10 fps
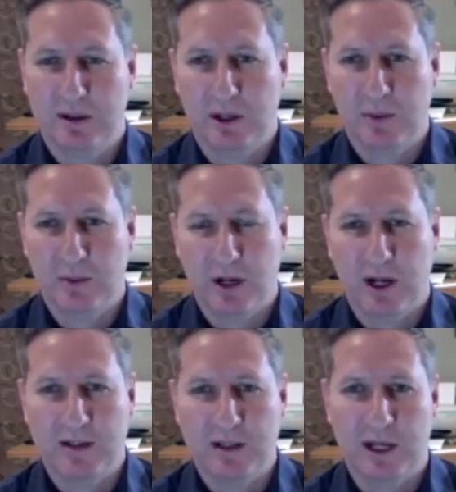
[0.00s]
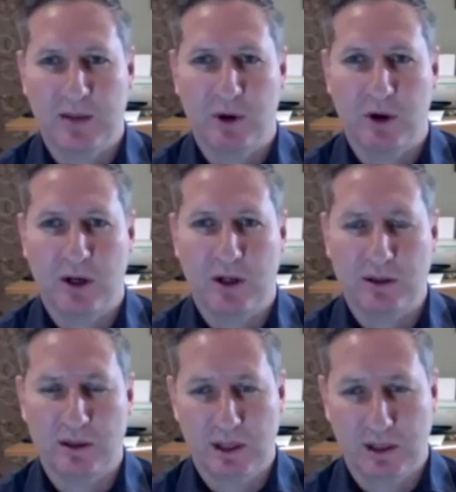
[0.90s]
liberalizing that market
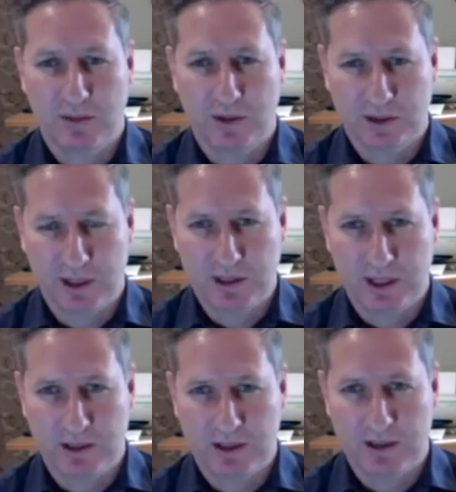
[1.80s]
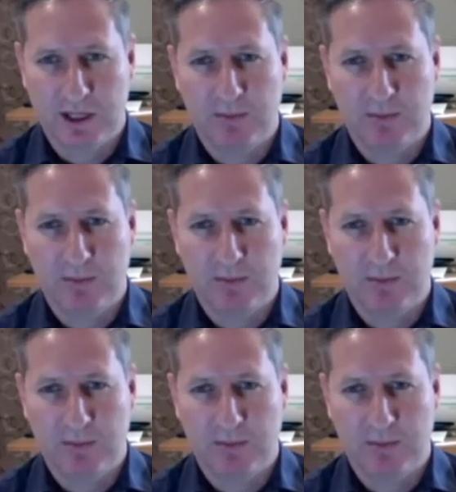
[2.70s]
and facilitating that.